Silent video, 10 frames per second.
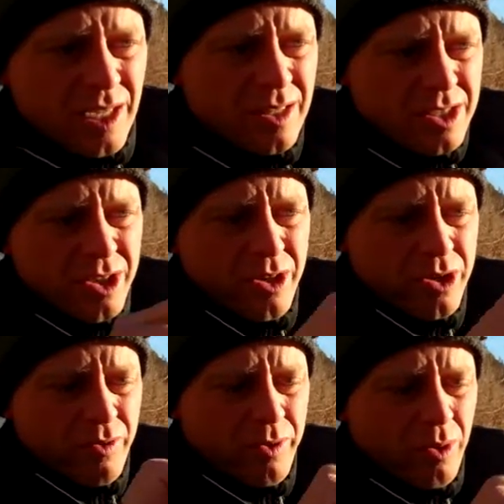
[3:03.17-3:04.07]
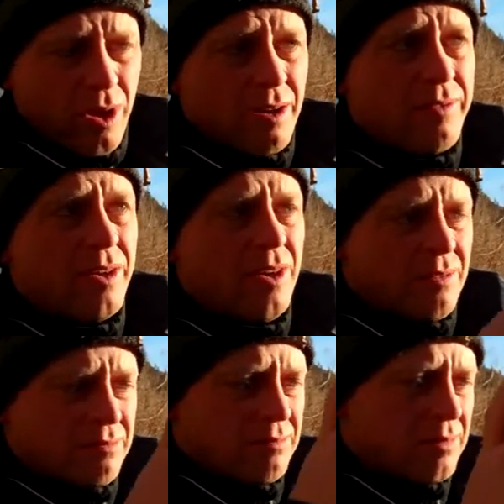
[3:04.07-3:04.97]
This turns your fuel off and
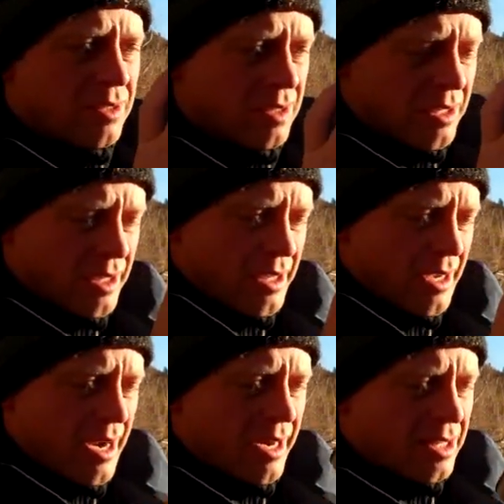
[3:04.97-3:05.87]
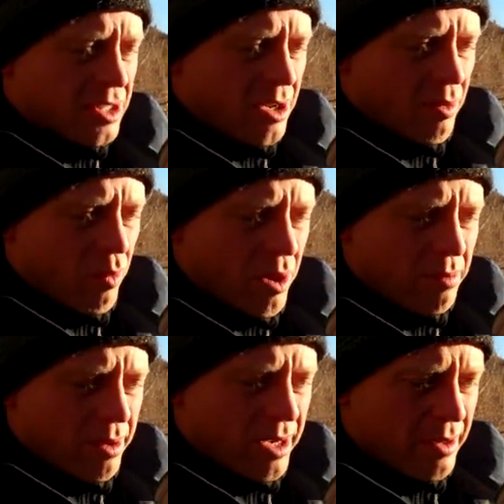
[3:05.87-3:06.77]
on, and it's all
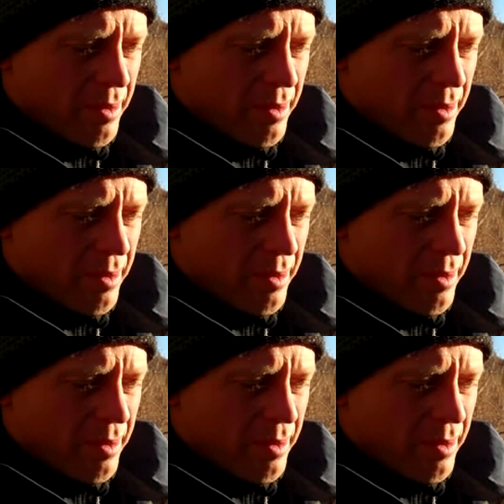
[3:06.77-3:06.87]
one big,